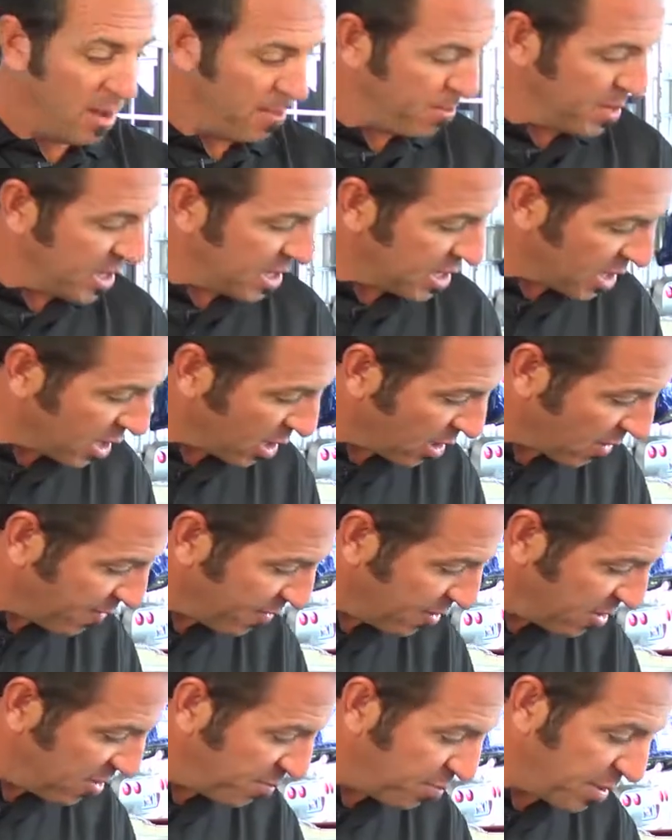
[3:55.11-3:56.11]
Be
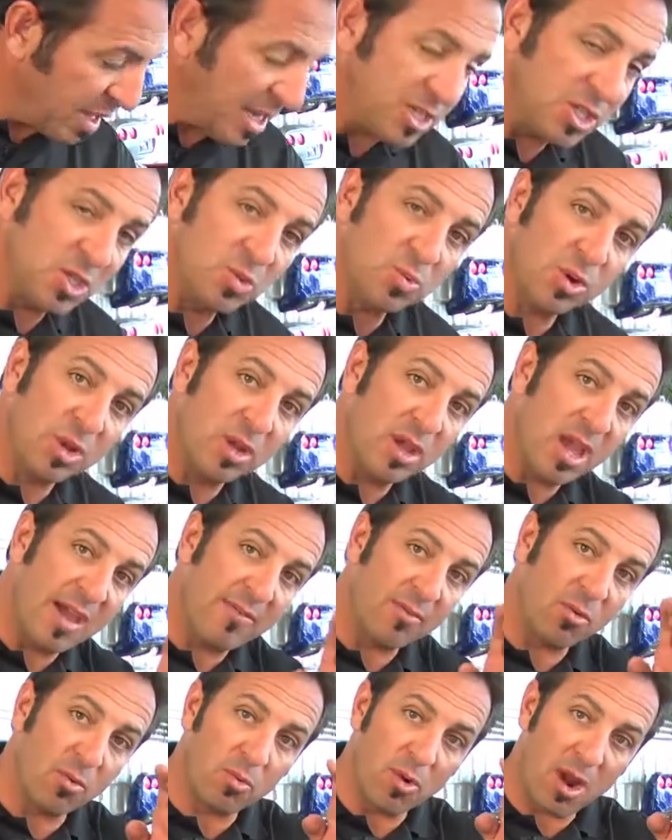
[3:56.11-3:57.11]
careful of places where you
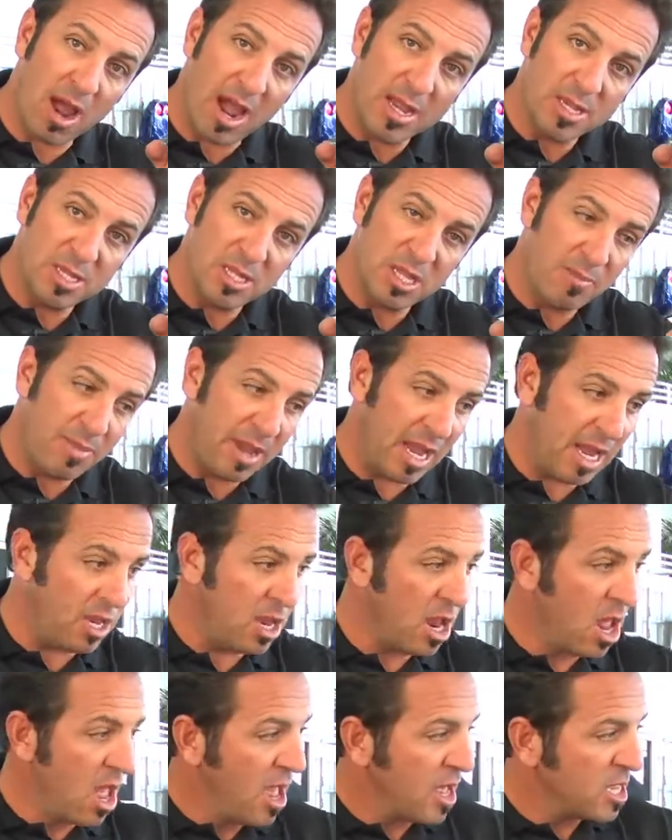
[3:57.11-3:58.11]
have a rise in the paint,
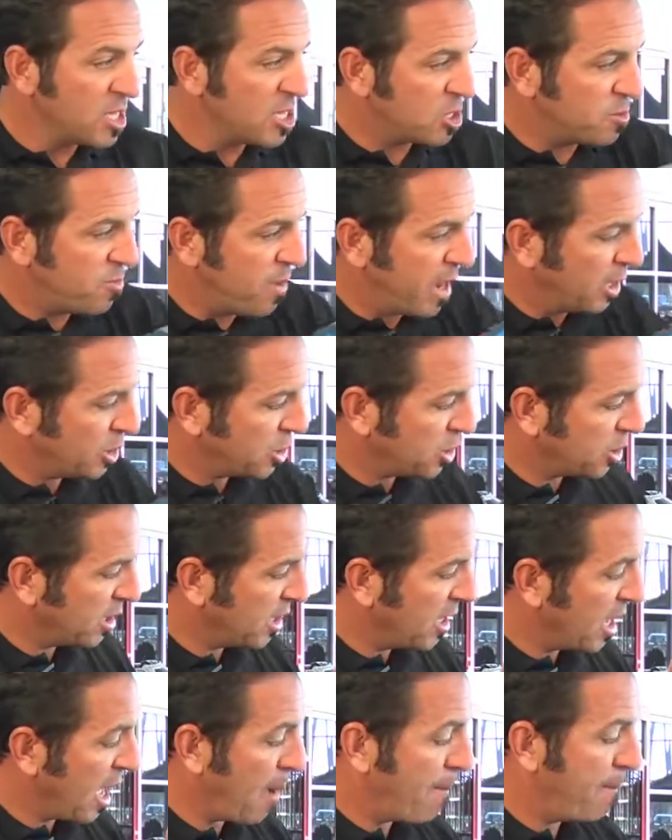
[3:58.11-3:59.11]

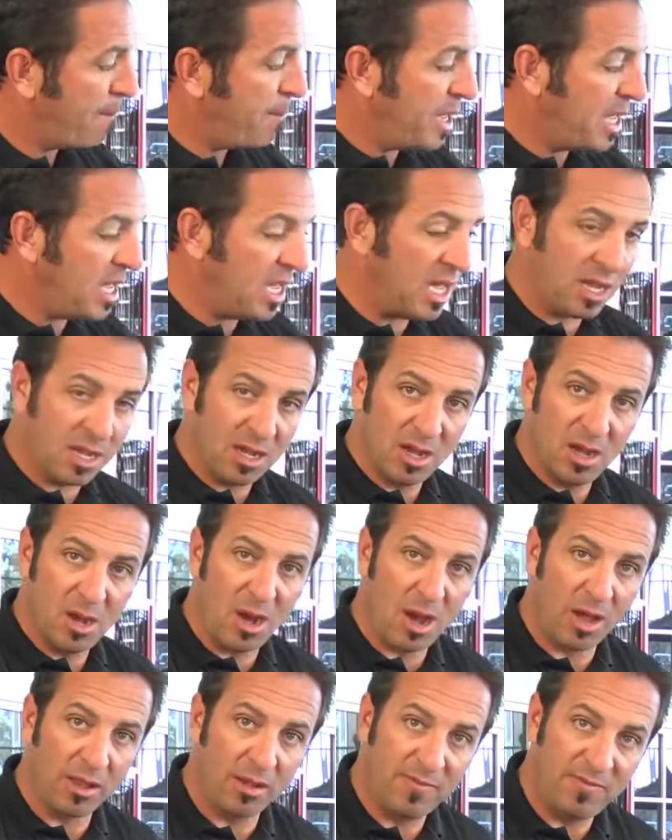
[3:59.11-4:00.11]
especially a peak
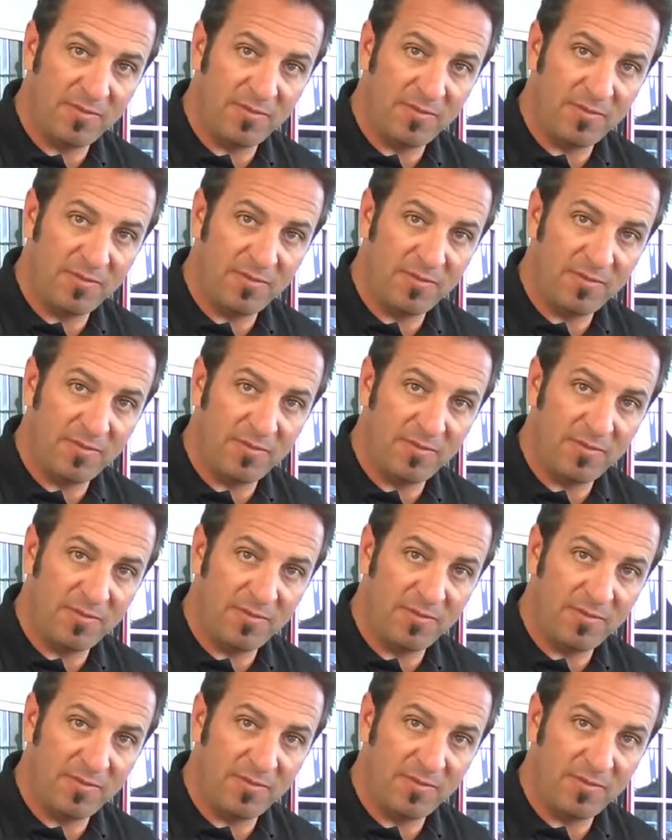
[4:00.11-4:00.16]
on the